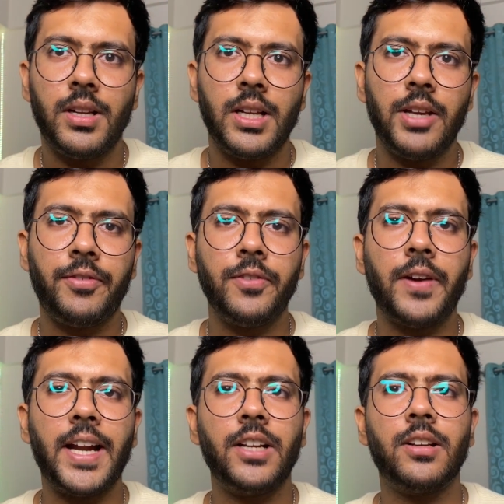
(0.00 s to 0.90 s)
If you
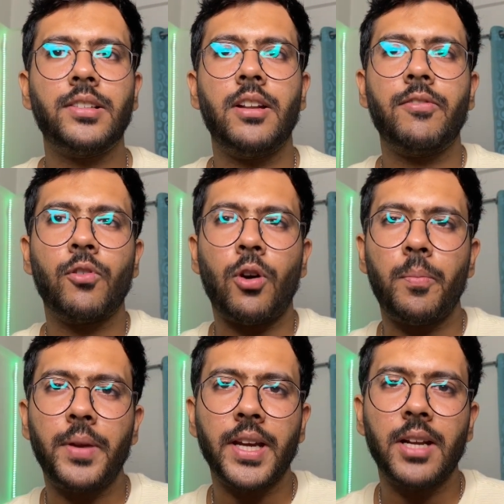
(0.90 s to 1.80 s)
find yourself
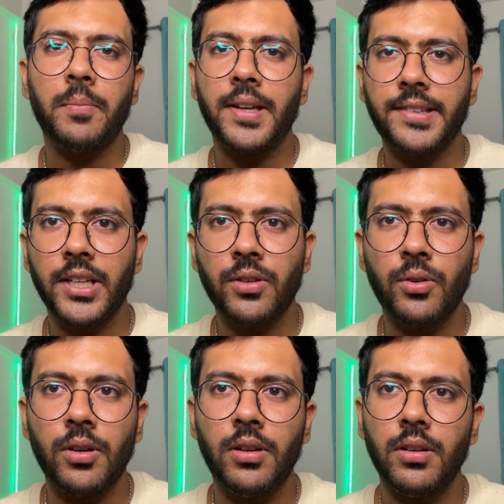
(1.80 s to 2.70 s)
copying and pasting
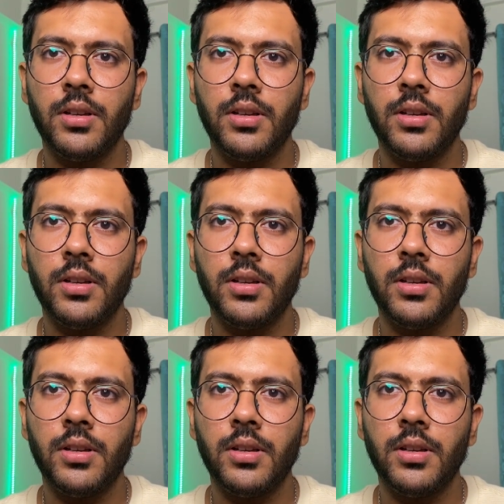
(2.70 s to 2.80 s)
code,